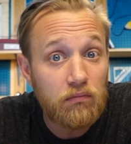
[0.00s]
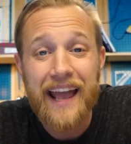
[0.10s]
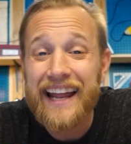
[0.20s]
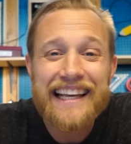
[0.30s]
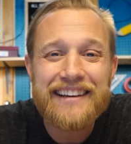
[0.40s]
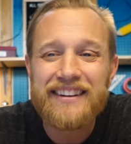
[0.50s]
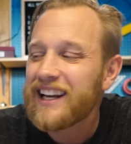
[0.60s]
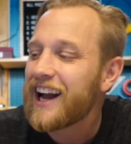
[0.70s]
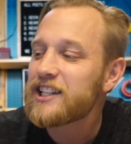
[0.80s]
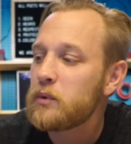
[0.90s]
and even
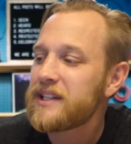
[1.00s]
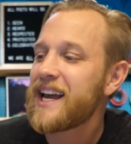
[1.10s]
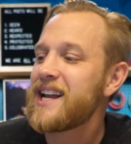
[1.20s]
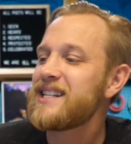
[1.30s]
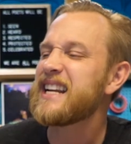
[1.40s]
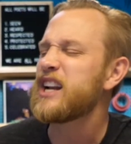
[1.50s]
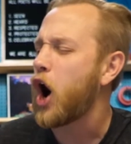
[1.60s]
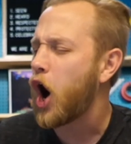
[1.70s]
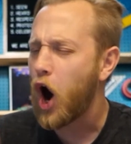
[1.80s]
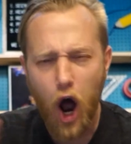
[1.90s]
got to attend an
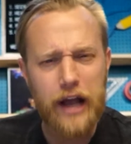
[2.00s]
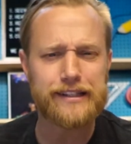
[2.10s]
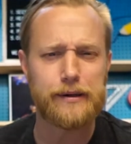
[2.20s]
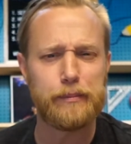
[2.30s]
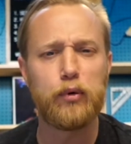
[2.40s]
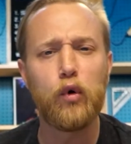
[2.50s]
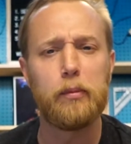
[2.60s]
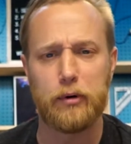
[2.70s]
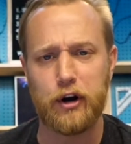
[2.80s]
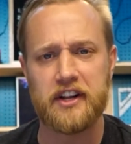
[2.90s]
awesome pool
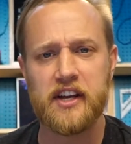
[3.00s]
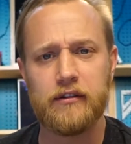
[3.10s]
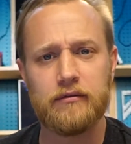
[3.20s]
party.